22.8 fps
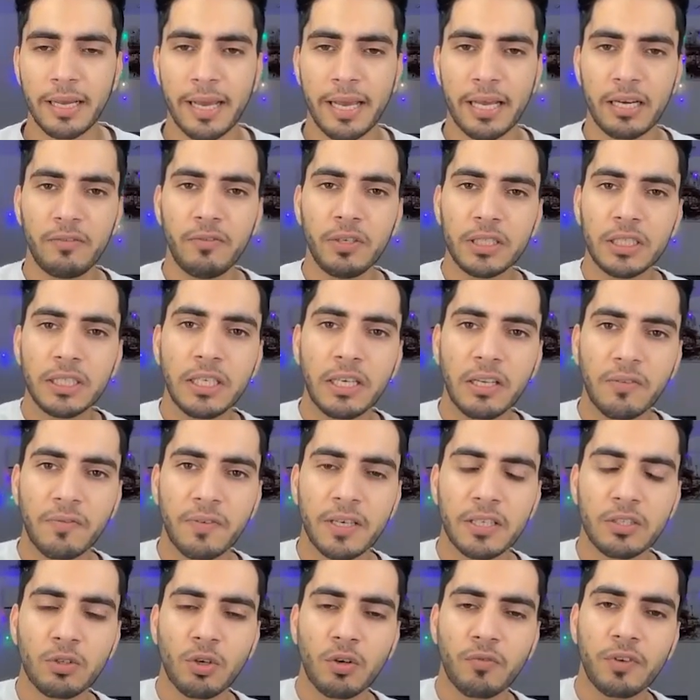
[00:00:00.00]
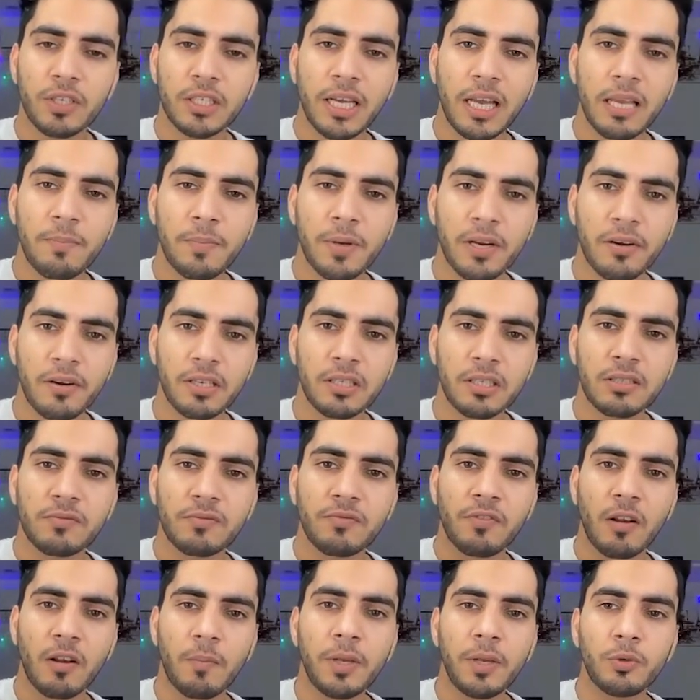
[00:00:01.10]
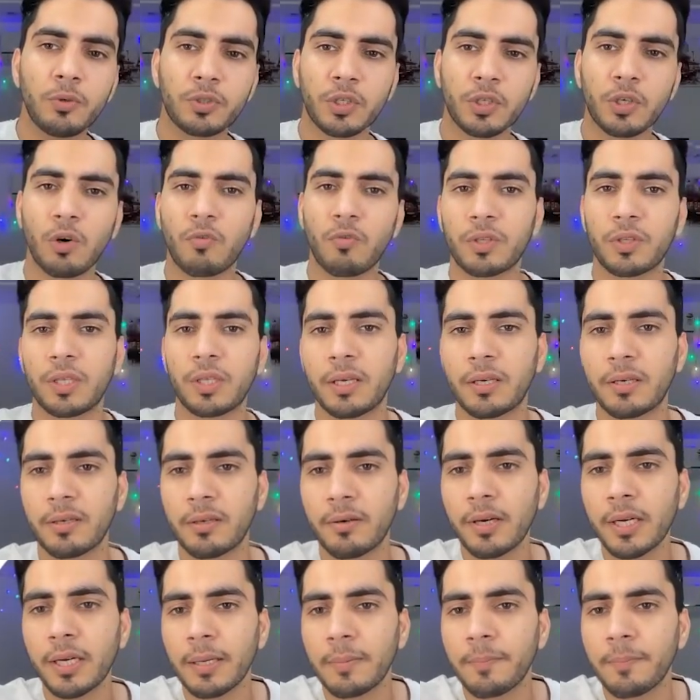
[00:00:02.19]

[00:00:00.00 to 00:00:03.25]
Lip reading: and which interface or which IP address we'll be using over there, right?